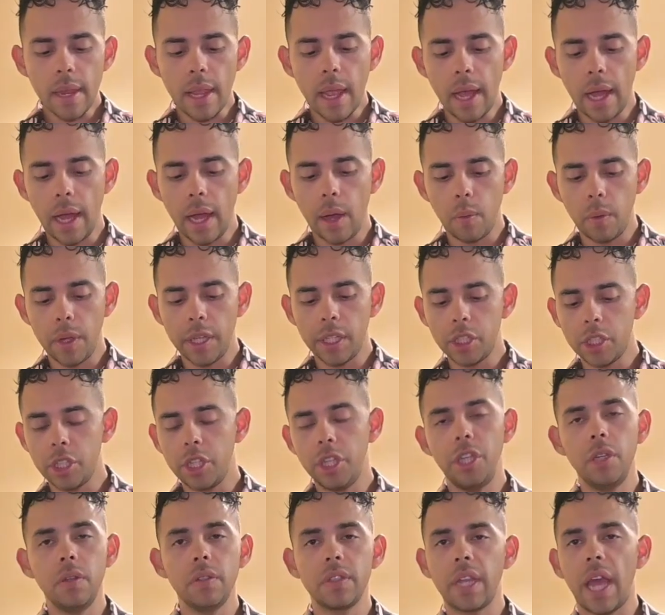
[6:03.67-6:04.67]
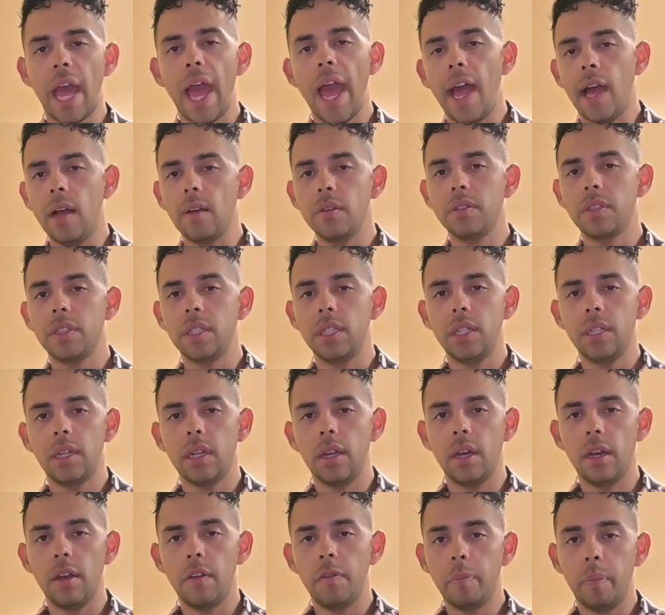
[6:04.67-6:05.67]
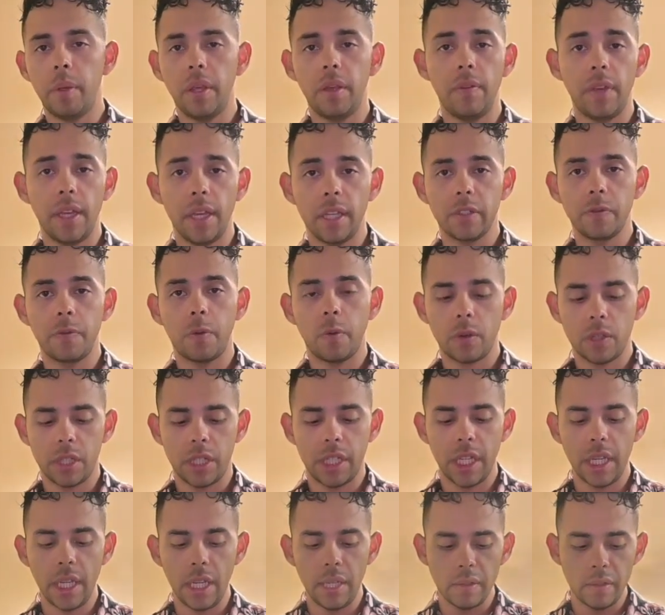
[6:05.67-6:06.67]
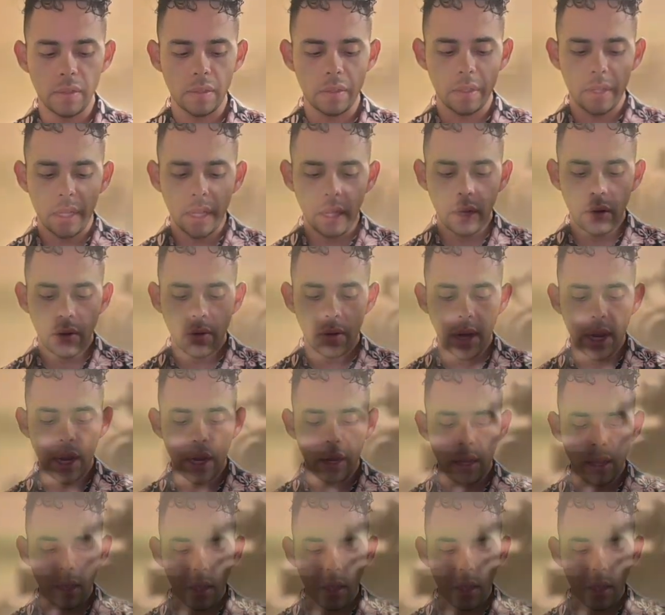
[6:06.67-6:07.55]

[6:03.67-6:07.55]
uh, which use a housing of PVS 14s, right?